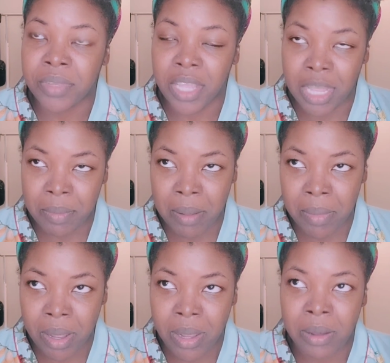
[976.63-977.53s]
and my
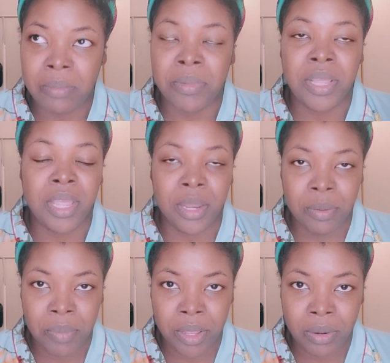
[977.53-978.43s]
mom in the
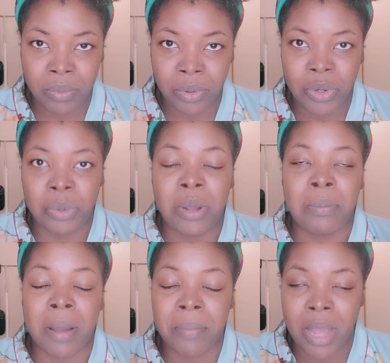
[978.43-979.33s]
bedroom, and
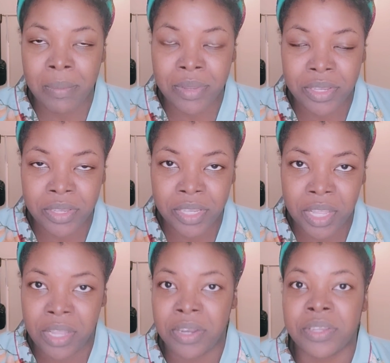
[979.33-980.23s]
my mom is in
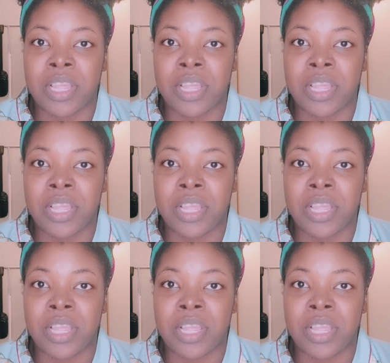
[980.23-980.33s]
tears,